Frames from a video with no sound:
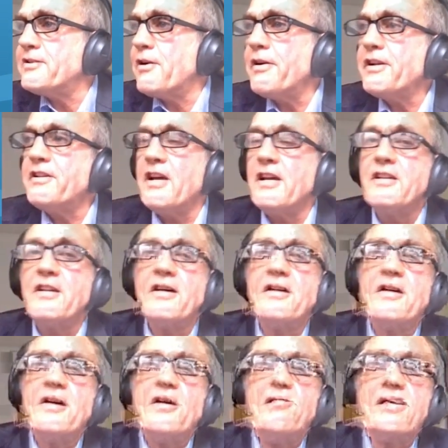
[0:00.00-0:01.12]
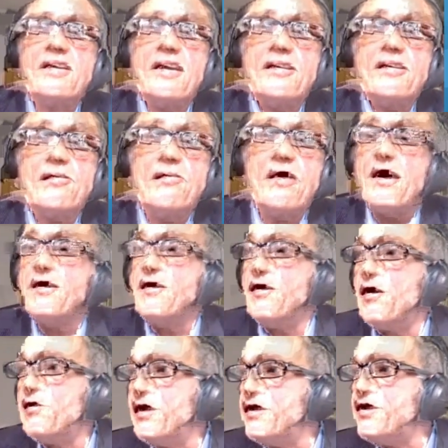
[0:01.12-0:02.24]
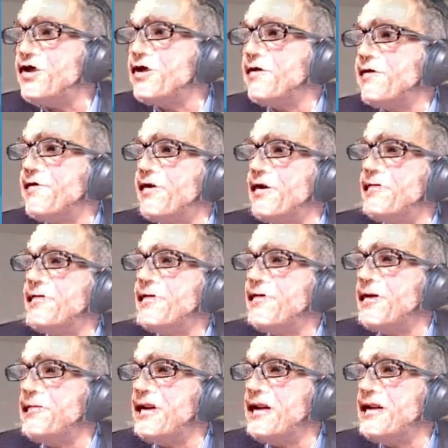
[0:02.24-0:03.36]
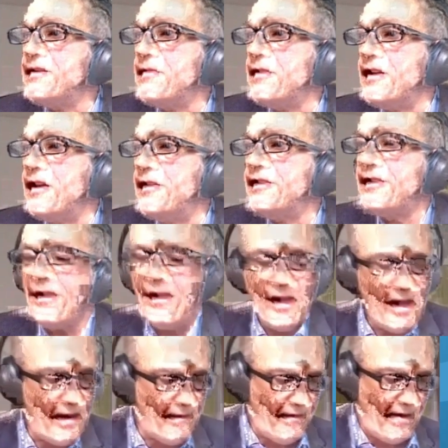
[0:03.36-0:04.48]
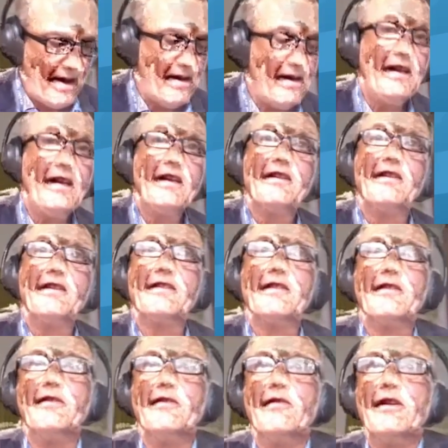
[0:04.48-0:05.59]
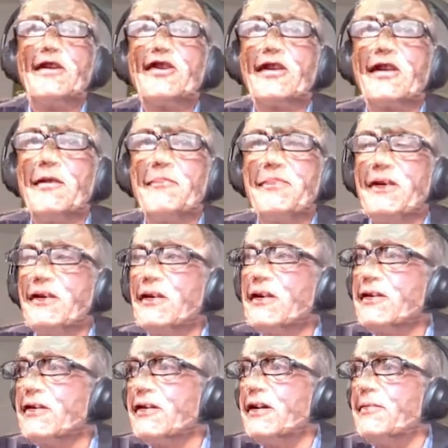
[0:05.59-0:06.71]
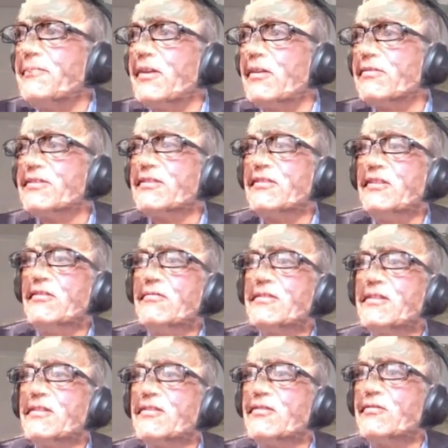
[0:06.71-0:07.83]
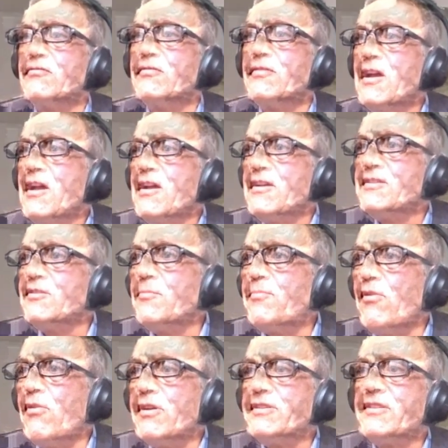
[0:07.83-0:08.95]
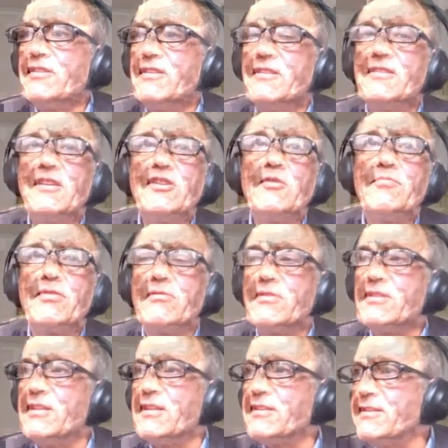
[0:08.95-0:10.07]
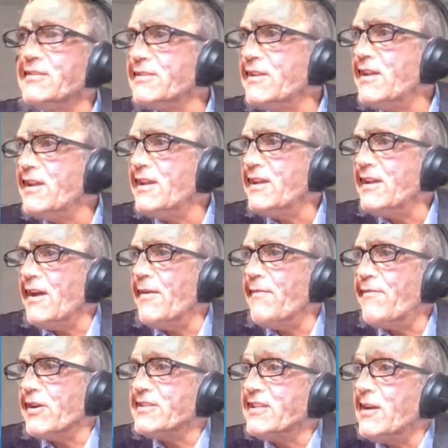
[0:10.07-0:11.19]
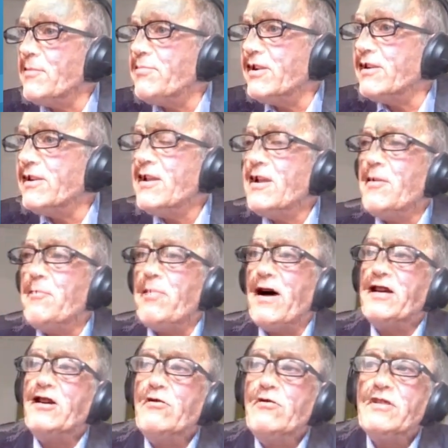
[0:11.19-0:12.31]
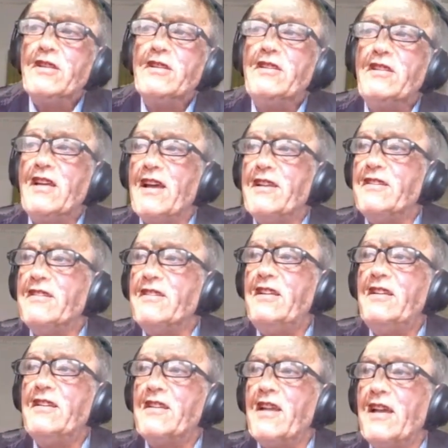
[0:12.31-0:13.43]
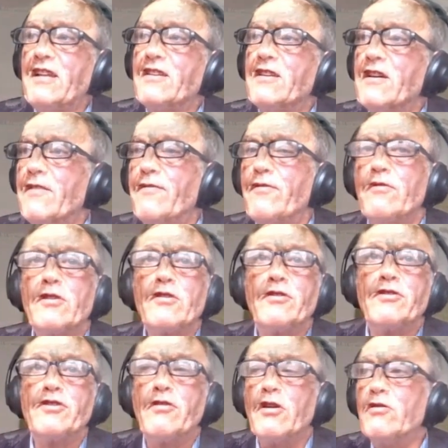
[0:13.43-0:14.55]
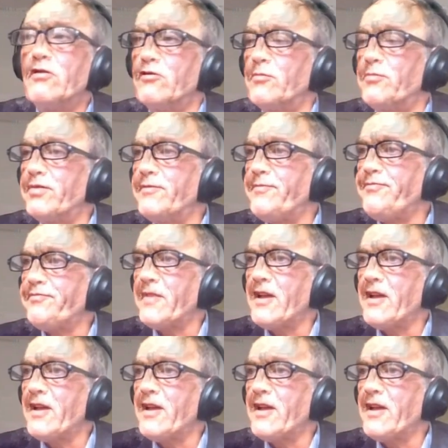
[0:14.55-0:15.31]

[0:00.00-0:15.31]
historic data, we can create knowledge from this. And finally, this knowledge can be also used to support decision processes, for example, by using the NDT data for control loop.